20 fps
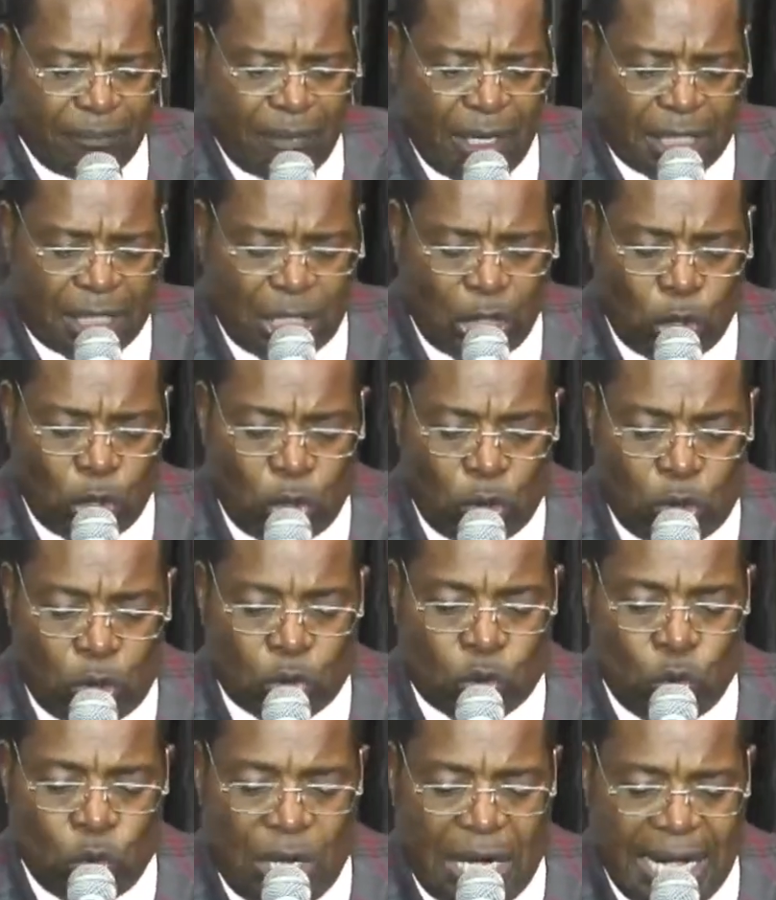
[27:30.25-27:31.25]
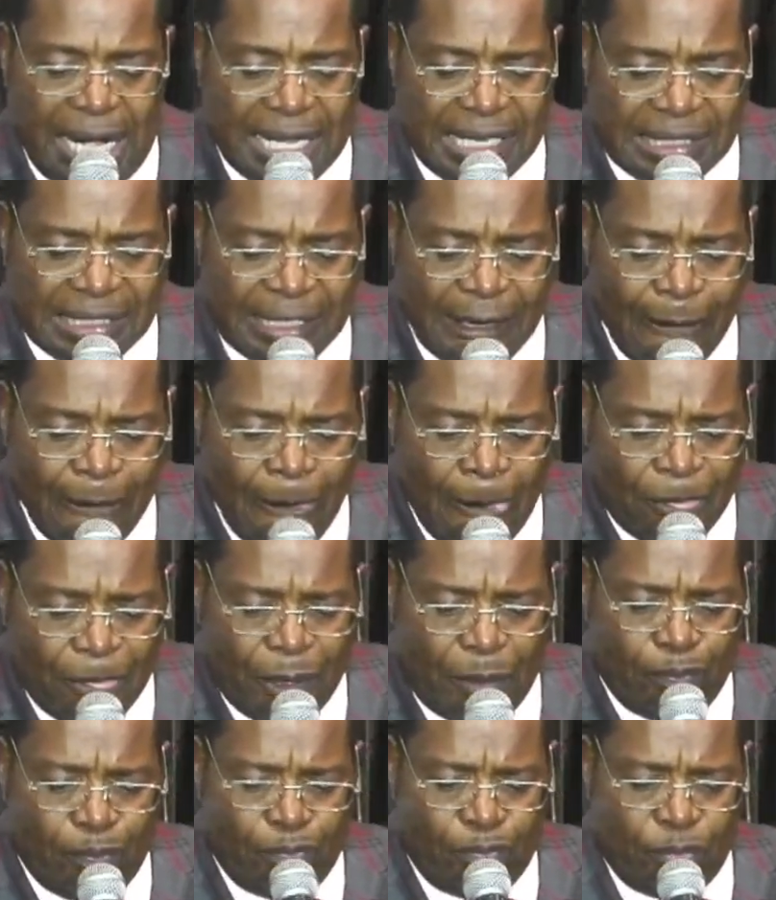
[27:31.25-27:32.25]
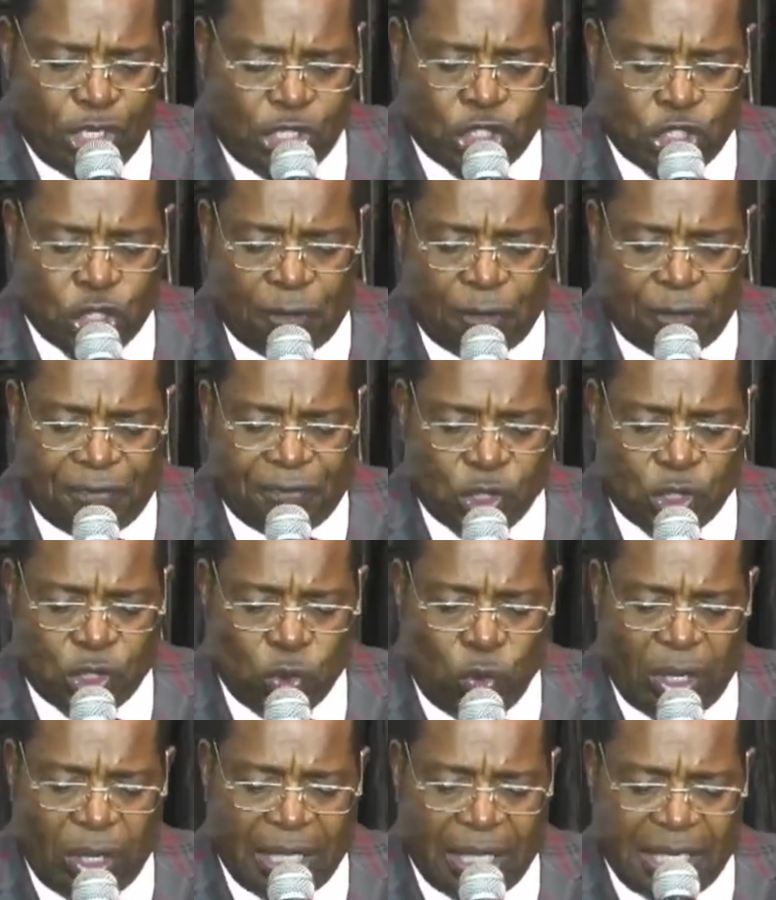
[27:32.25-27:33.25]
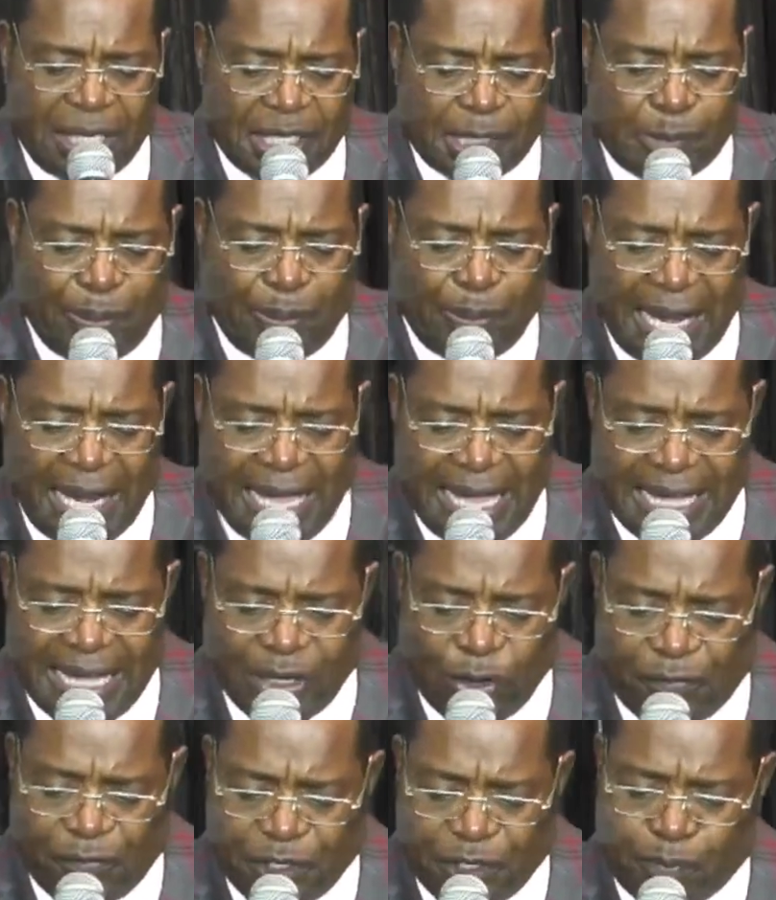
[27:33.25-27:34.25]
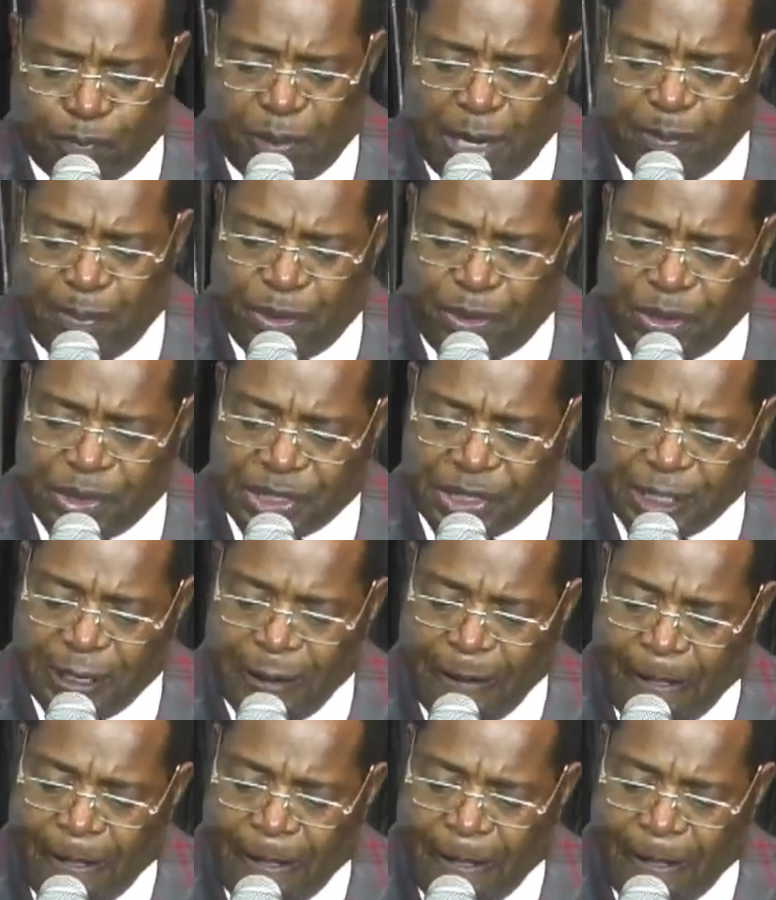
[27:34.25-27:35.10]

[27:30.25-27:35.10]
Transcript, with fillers: making known to us the mystery of his will, his plan of his purpose,